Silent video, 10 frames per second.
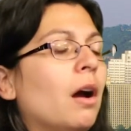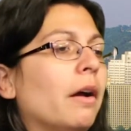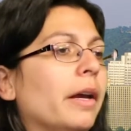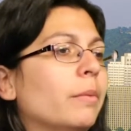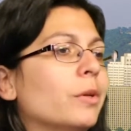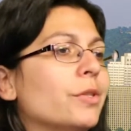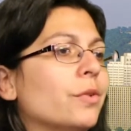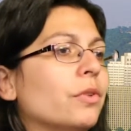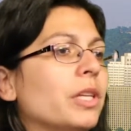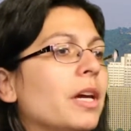are able
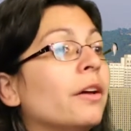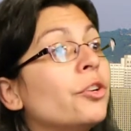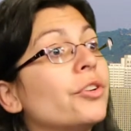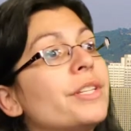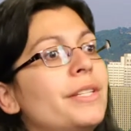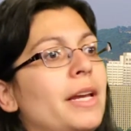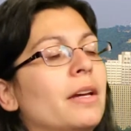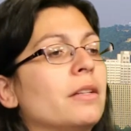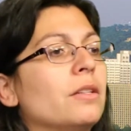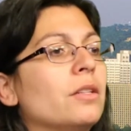to really
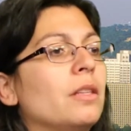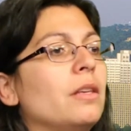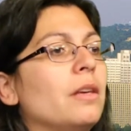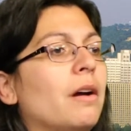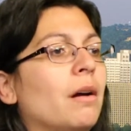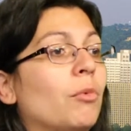understand the